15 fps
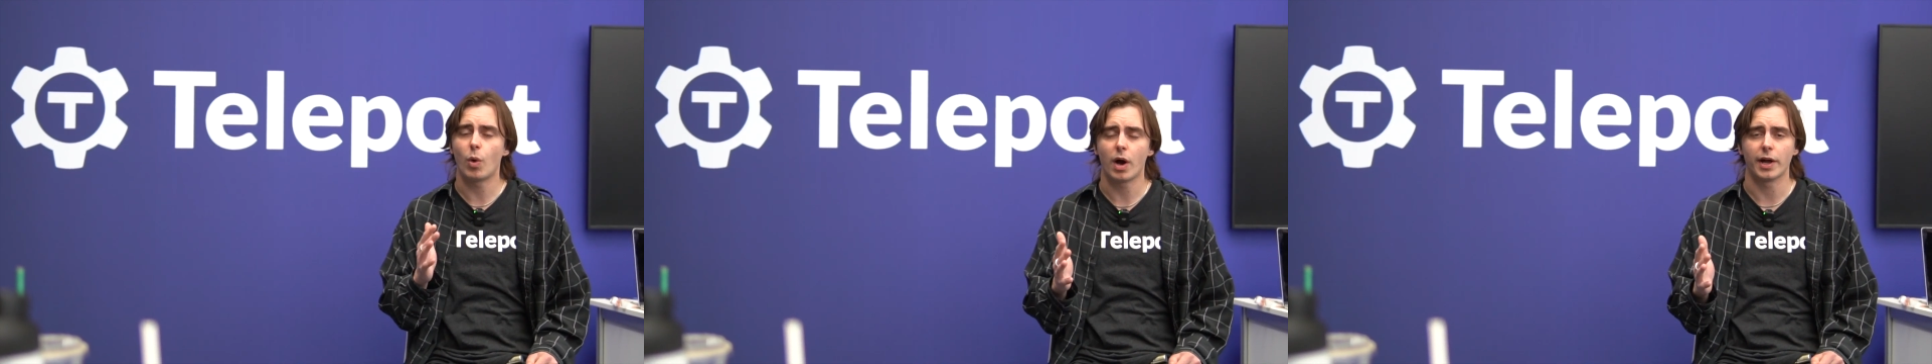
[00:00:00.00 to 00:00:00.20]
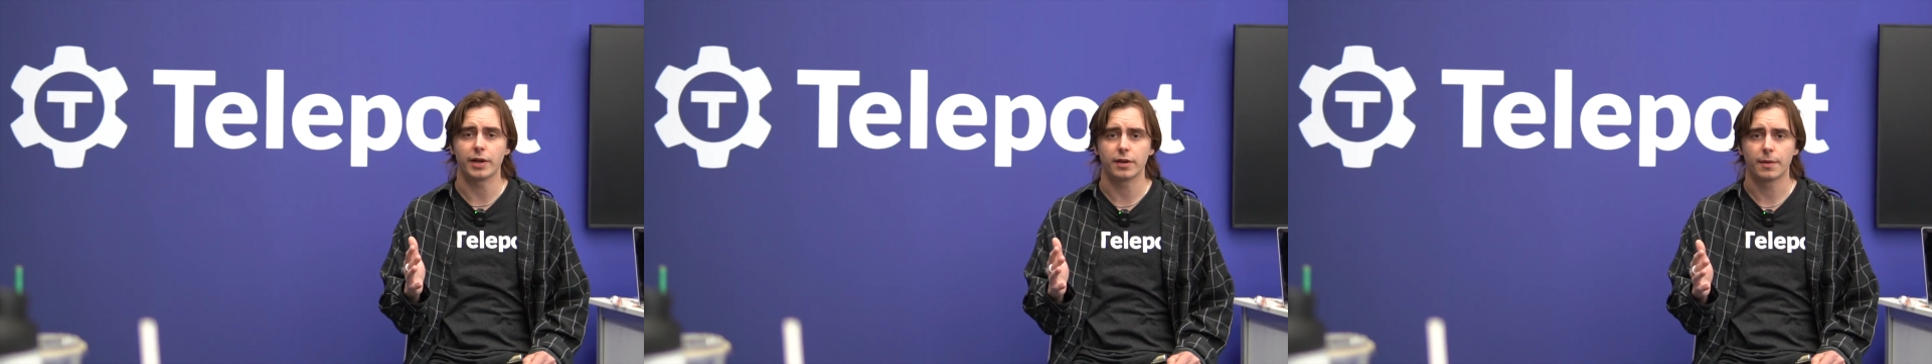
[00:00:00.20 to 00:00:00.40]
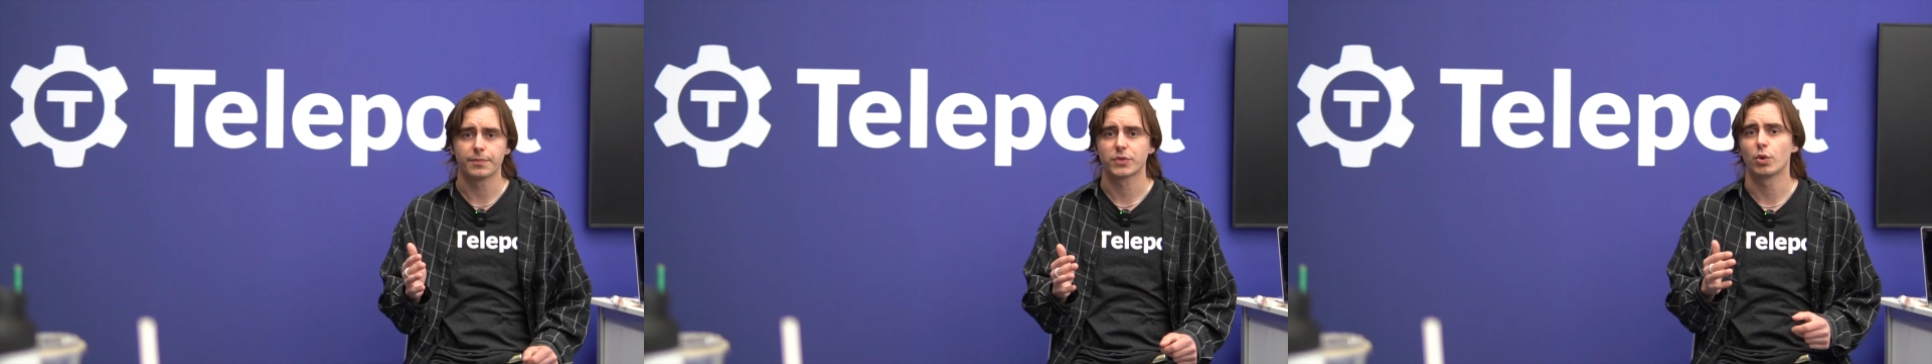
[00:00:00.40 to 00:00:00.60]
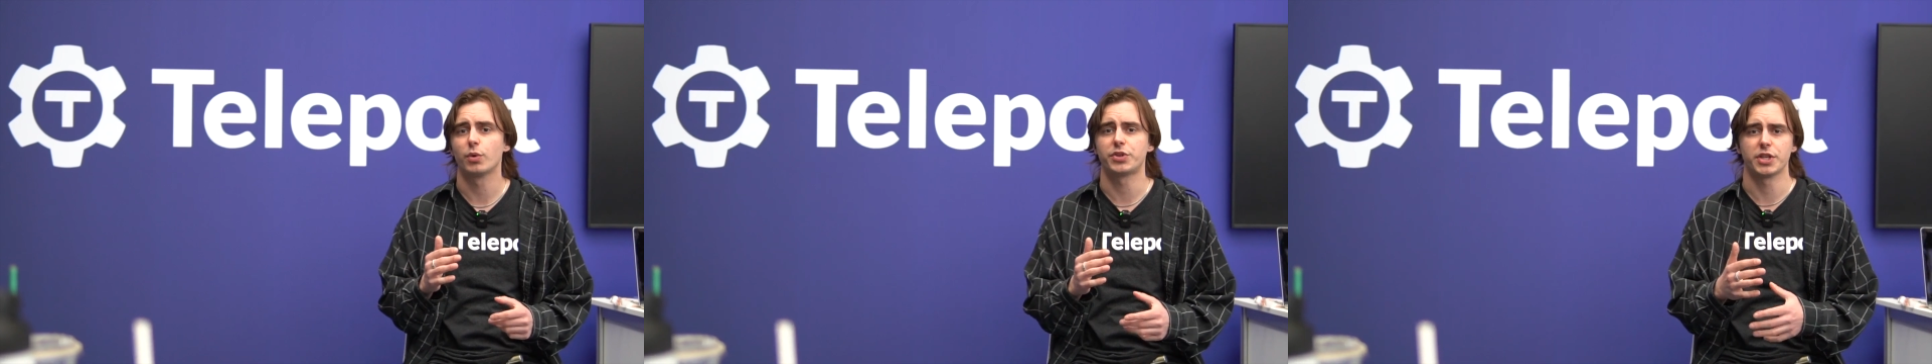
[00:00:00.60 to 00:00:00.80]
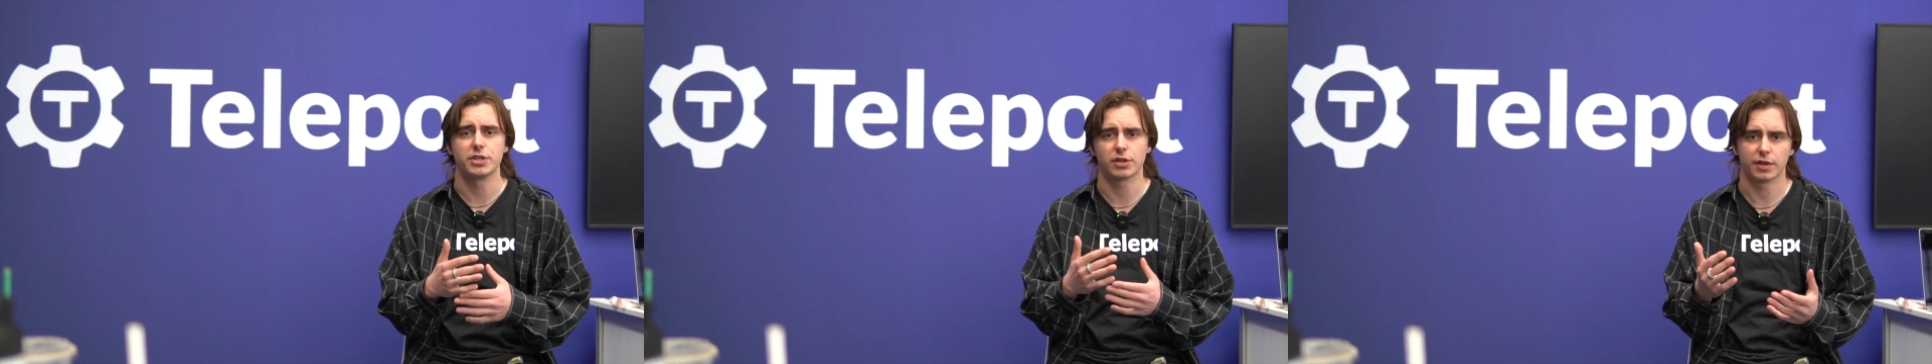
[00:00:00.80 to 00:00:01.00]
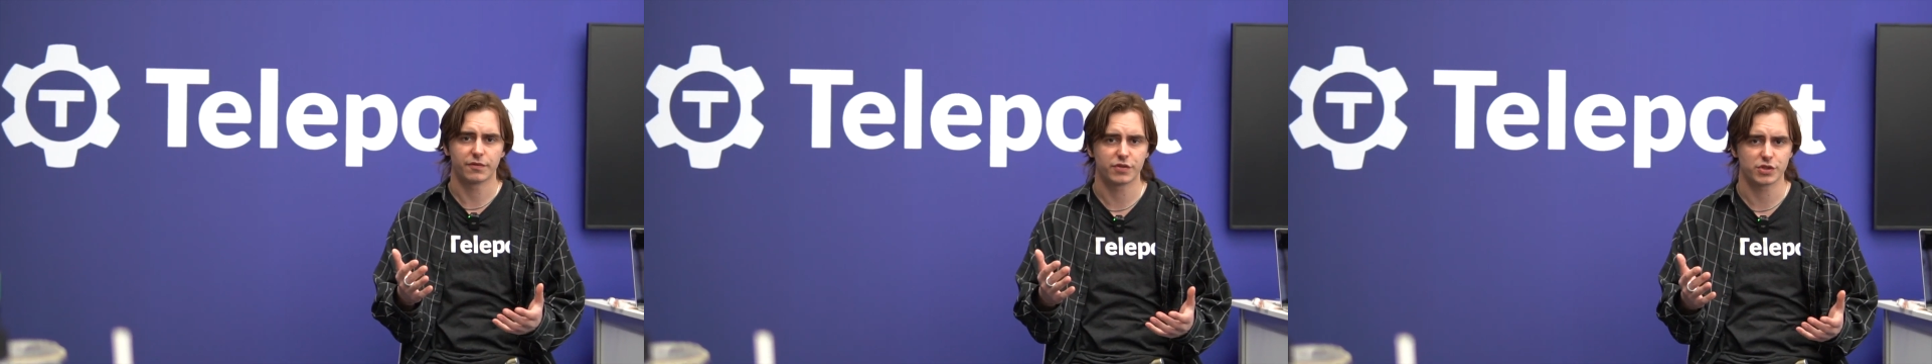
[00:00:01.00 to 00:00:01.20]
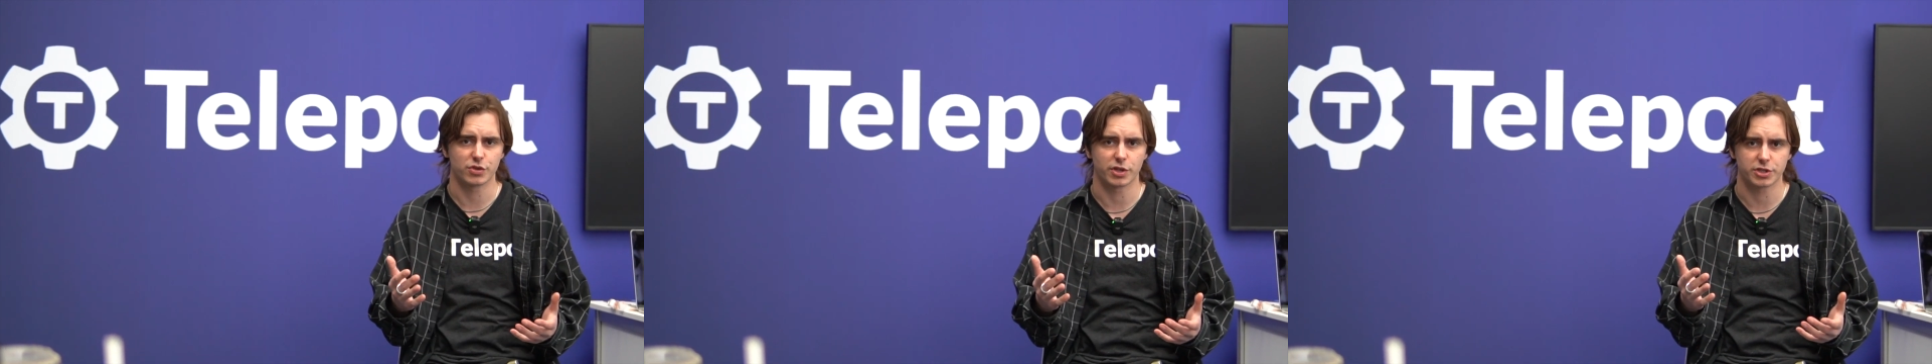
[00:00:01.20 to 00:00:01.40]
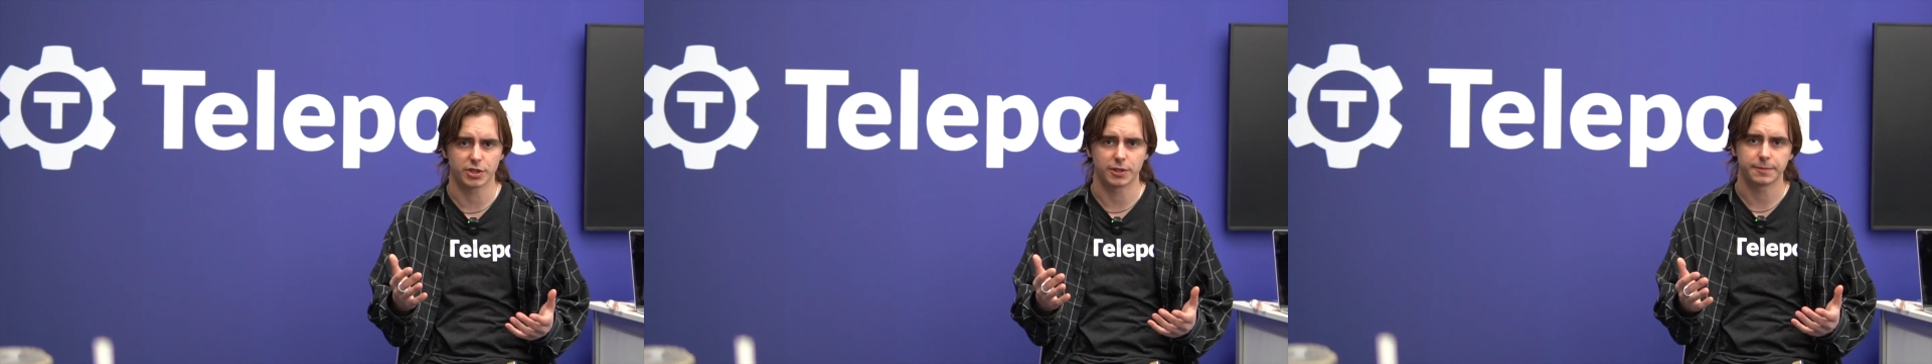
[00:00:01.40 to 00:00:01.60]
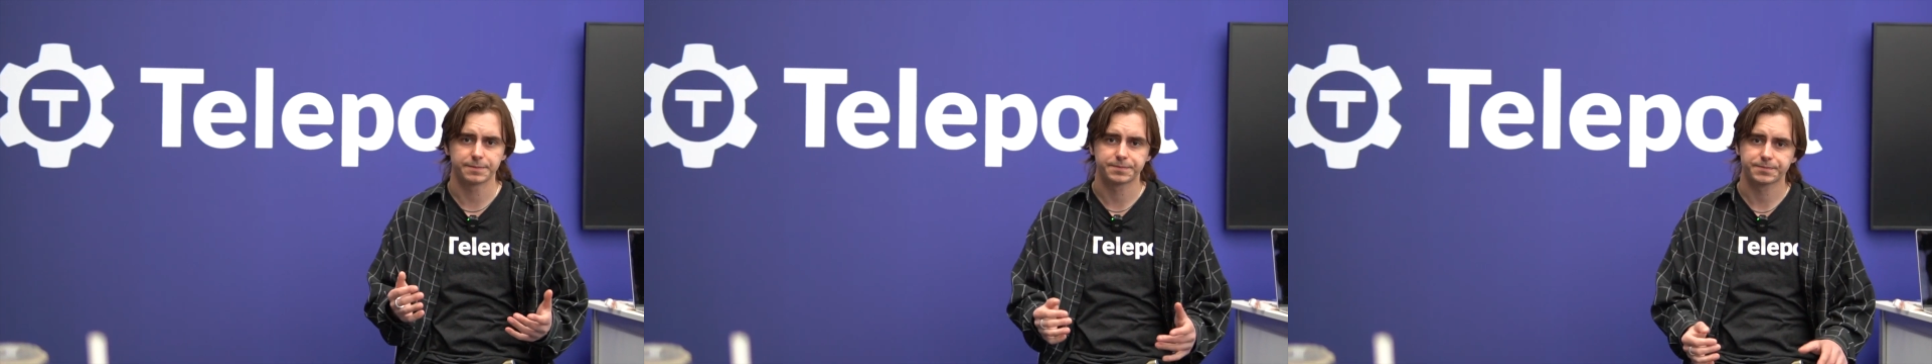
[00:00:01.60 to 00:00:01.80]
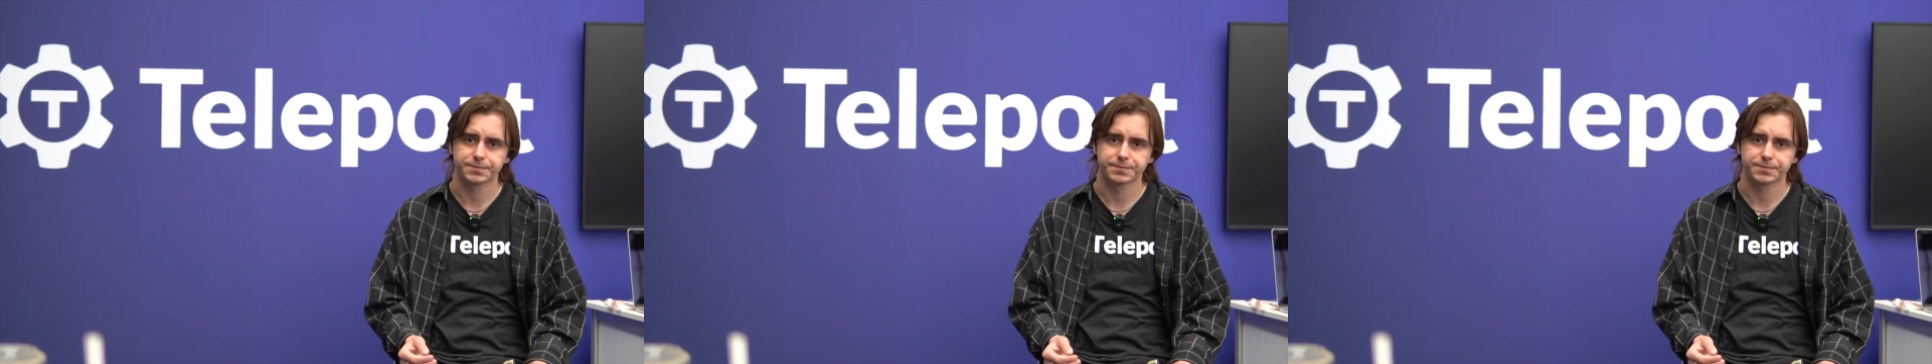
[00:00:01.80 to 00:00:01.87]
what within your infrastructure.